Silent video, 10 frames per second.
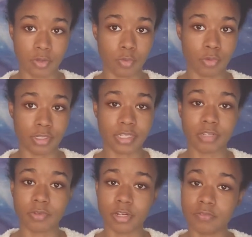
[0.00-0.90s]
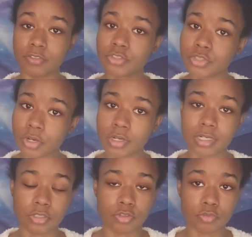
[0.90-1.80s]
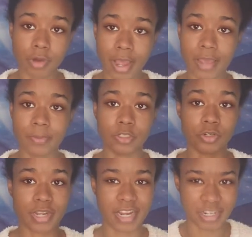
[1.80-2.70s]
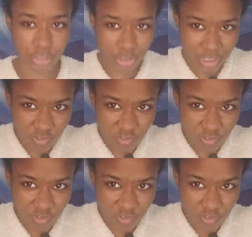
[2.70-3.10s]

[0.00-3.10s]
or getting rid of dirt and grime in your hair and just like